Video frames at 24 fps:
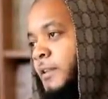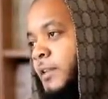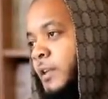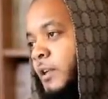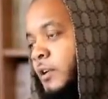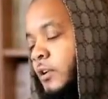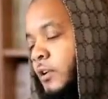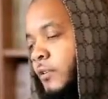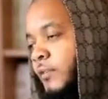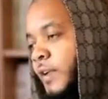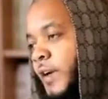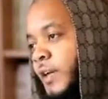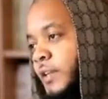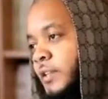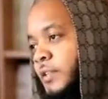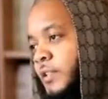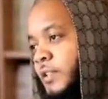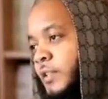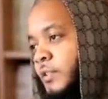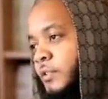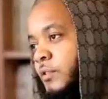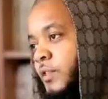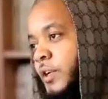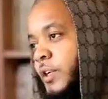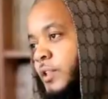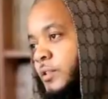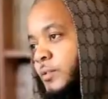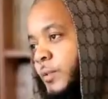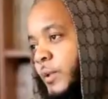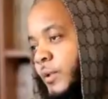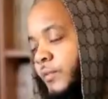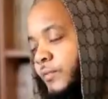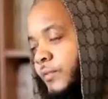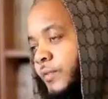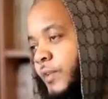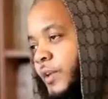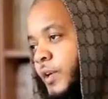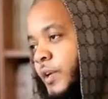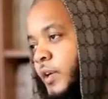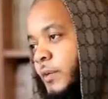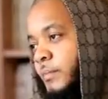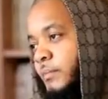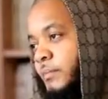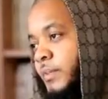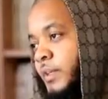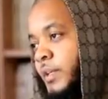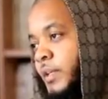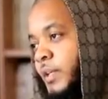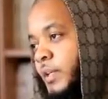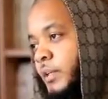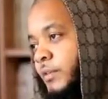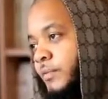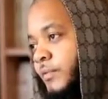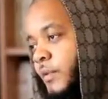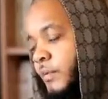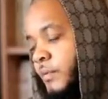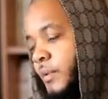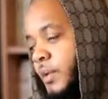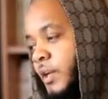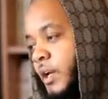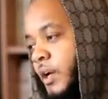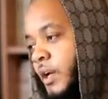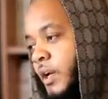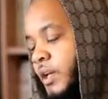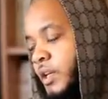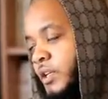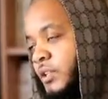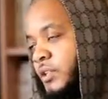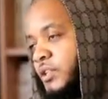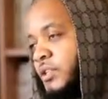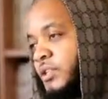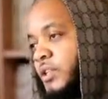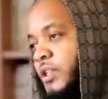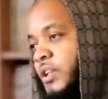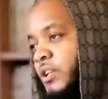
Did a lot of acting. Got into a theatre company from a young age.